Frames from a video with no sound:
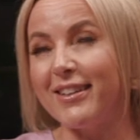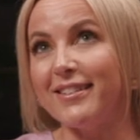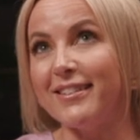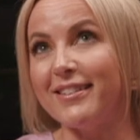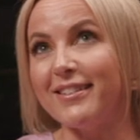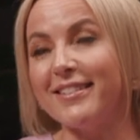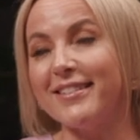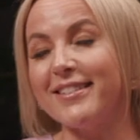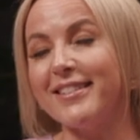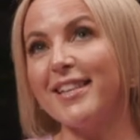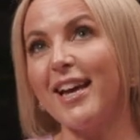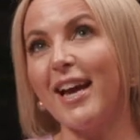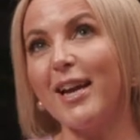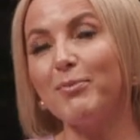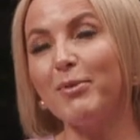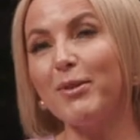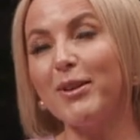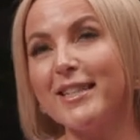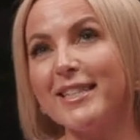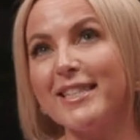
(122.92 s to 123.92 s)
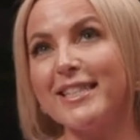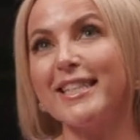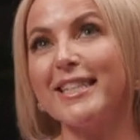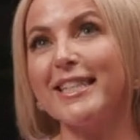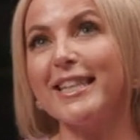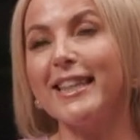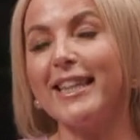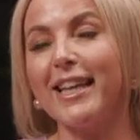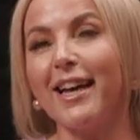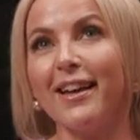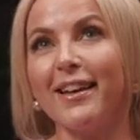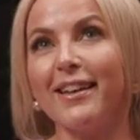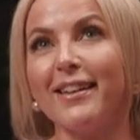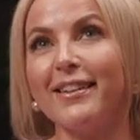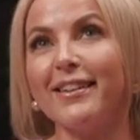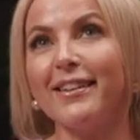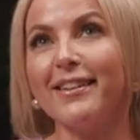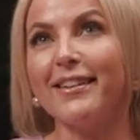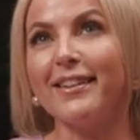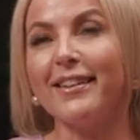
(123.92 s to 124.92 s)
in Cyprus. I did that
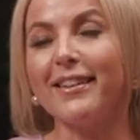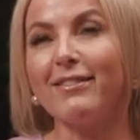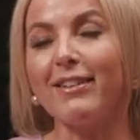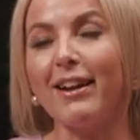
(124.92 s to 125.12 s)
in